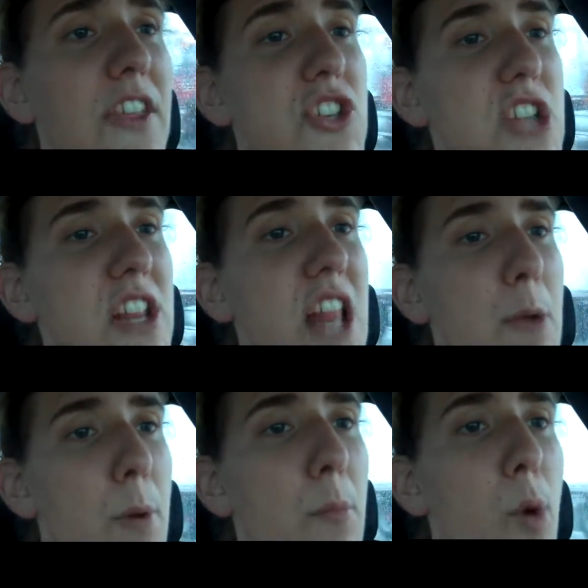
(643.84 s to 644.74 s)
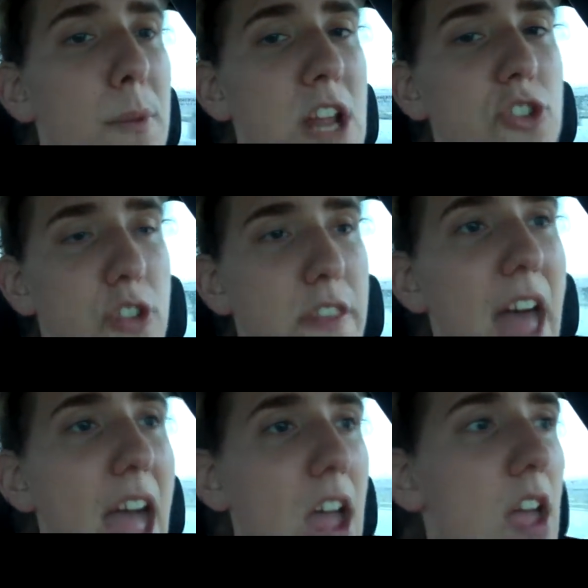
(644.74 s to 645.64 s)
think she has a lot more, more potential than
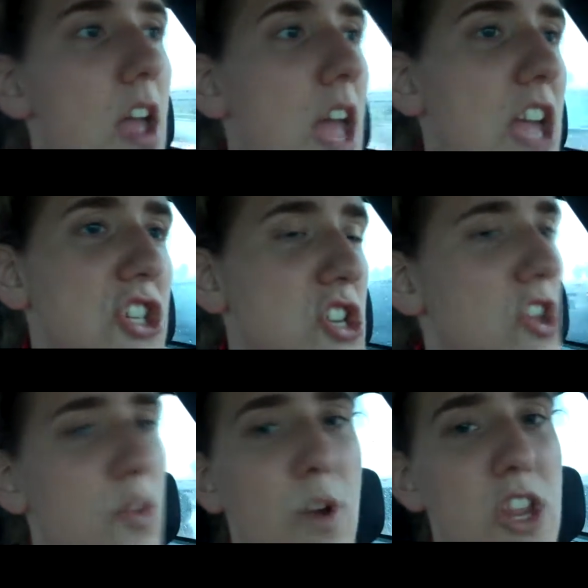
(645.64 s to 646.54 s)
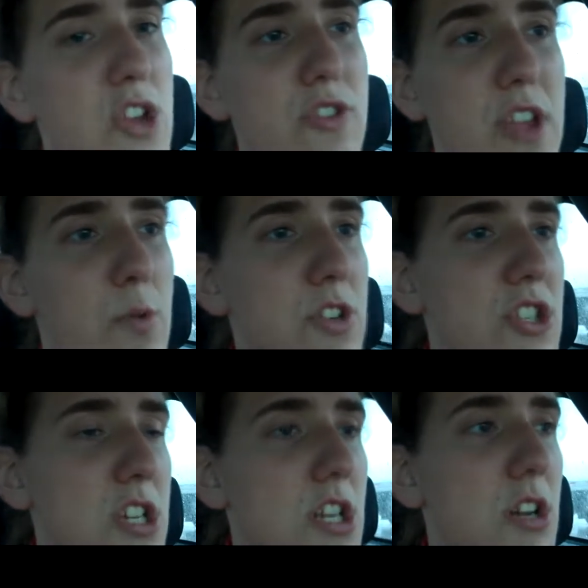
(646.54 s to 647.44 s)
that. She just doesn't want to use it,
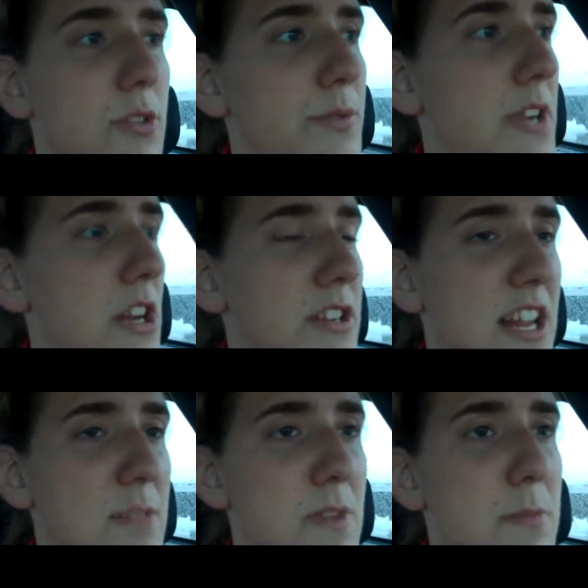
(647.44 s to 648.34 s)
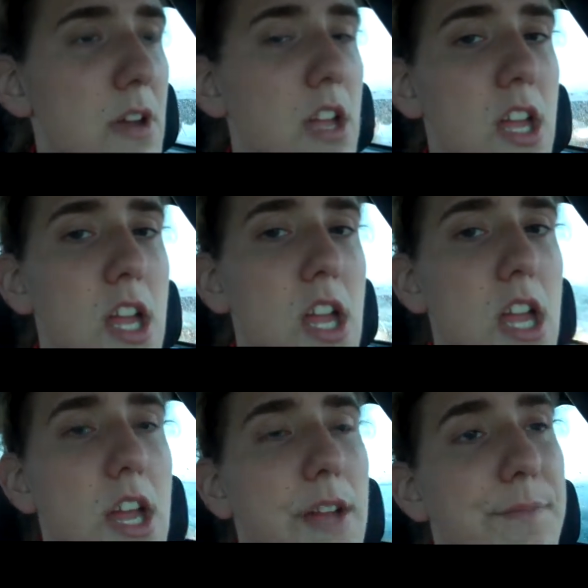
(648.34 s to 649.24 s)
which, you know, irritates me. But
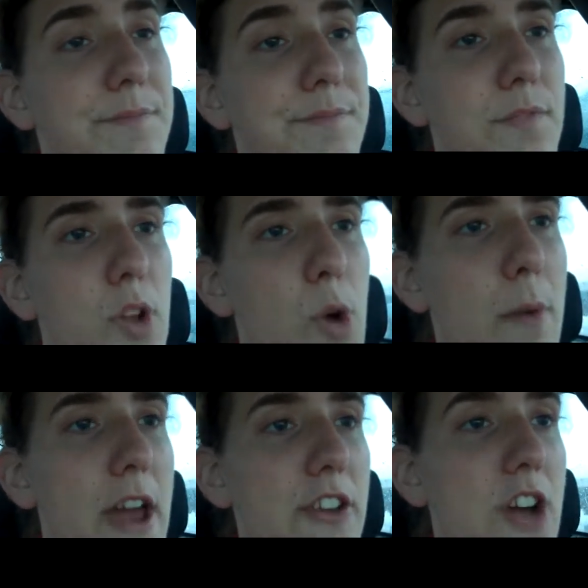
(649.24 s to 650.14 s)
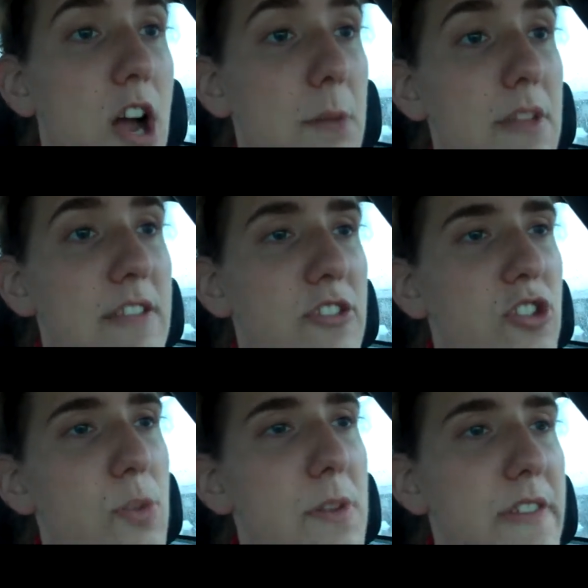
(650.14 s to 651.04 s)
who am I to talk? I'm lazy
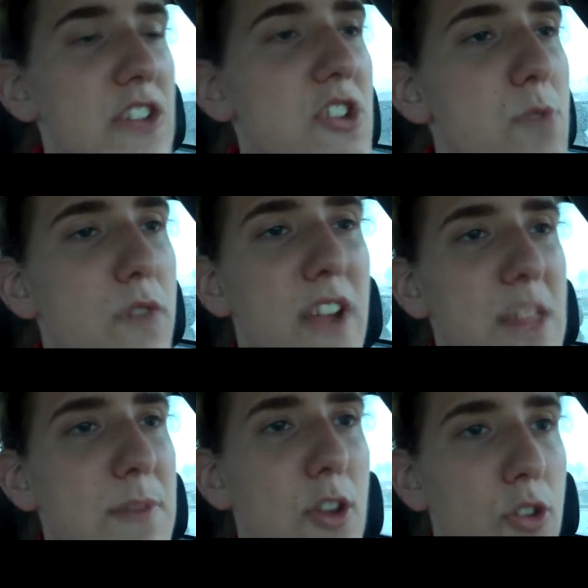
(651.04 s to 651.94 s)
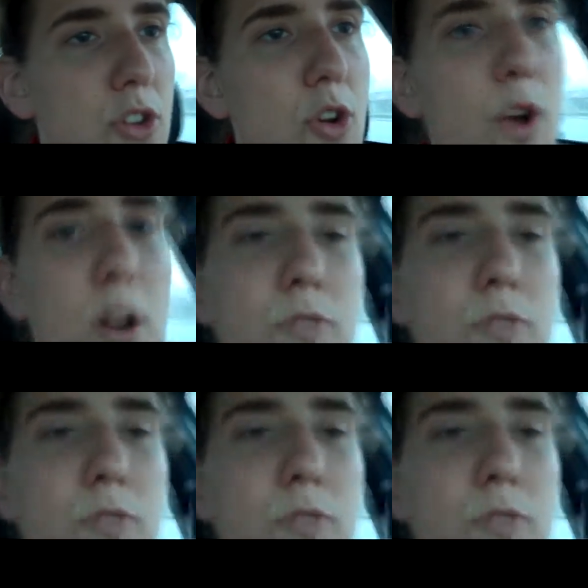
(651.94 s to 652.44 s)
too. But that just motivates me to, to go get